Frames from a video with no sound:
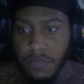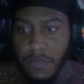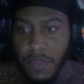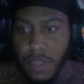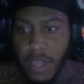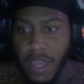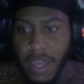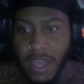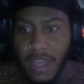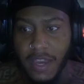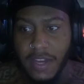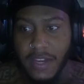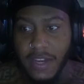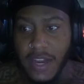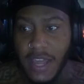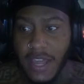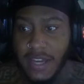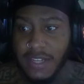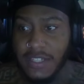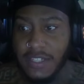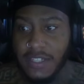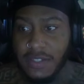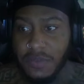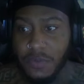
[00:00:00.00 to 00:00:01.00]
And
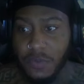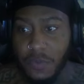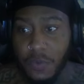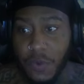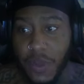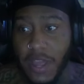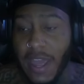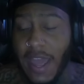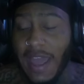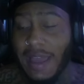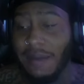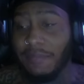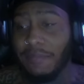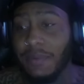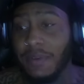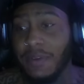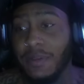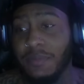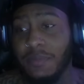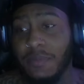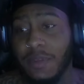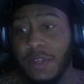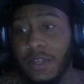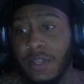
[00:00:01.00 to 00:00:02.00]
that's what happened
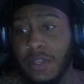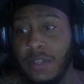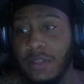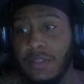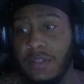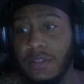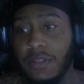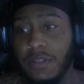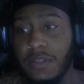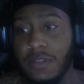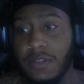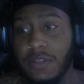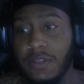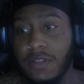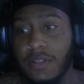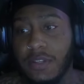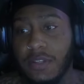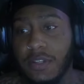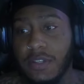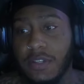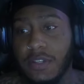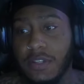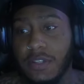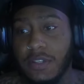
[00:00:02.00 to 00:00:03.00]
to me.
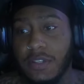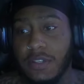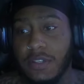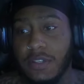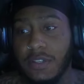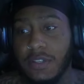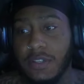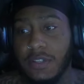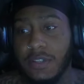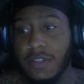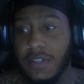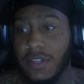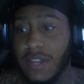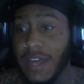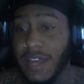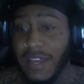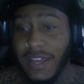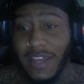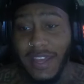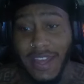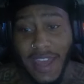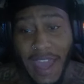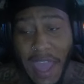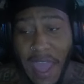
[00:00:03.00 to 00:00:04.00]
Like,
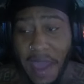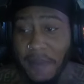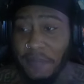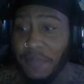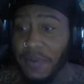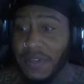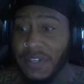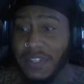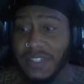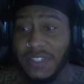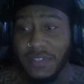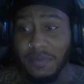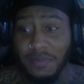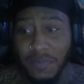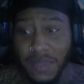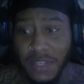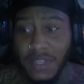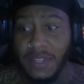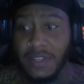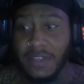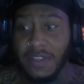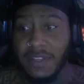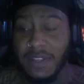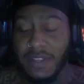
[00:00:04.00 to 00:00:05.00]
it happened to
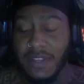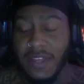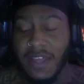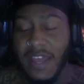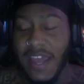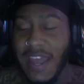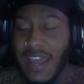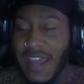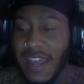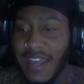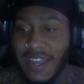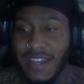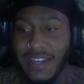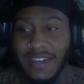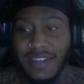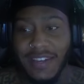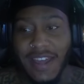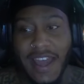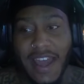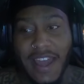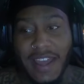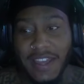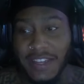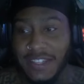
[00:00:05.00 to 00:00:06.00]
me. And
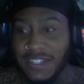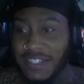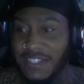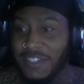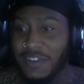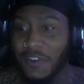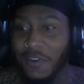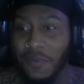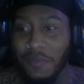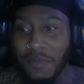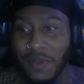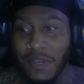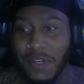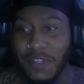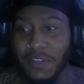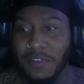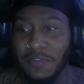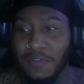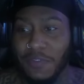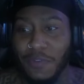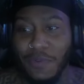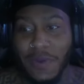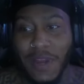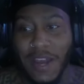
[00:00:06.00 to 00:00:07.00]
it's so many
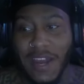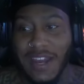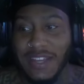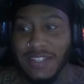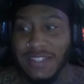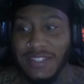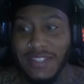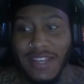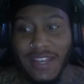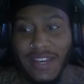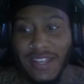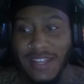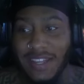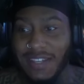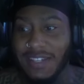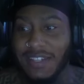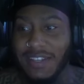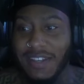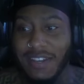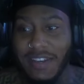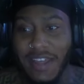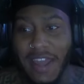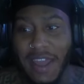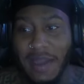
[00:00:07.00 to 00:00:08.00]
of you guys that it
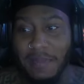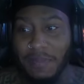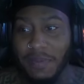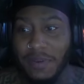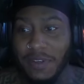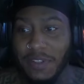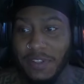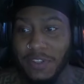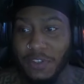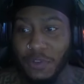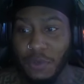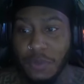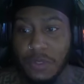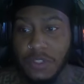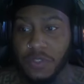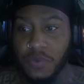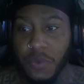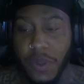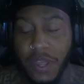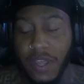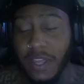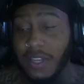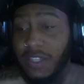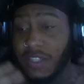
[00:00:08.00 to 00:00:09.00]
done happened to you as
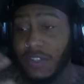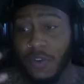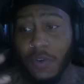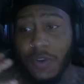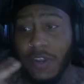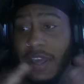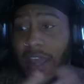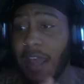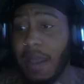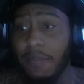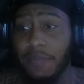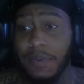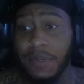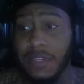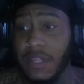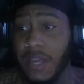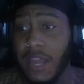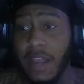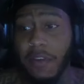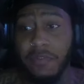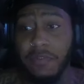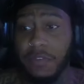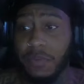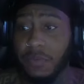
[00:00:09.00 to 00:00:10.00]
well. It's going to happen to
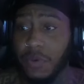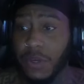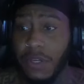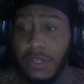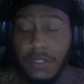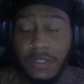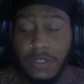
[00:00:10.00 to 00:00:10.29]
everyone.